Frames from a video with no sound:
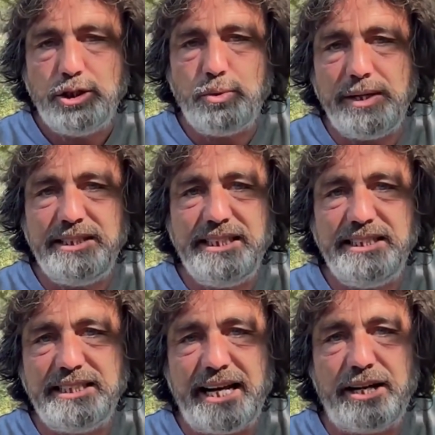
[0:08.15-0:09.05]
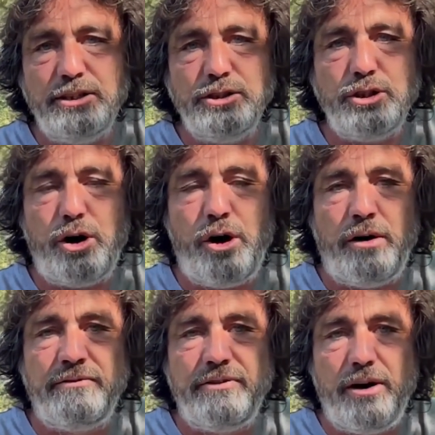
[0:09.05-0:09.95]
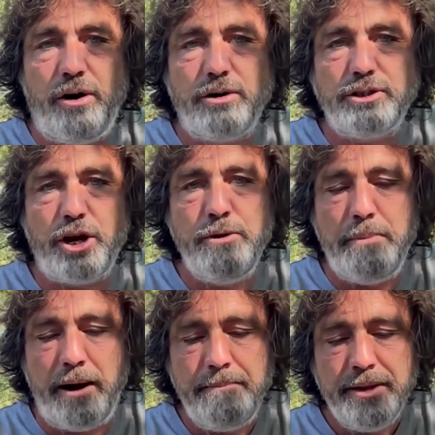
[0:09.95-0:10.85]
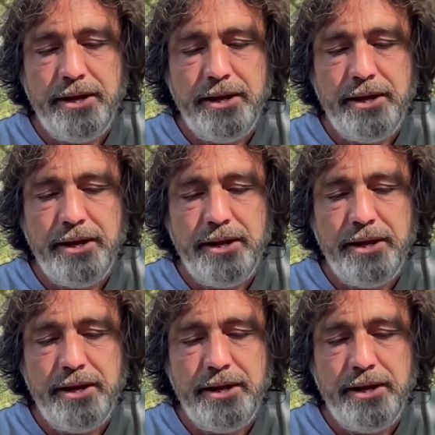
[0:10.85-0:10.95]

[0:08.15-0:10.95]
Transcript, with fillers: 22nd of October.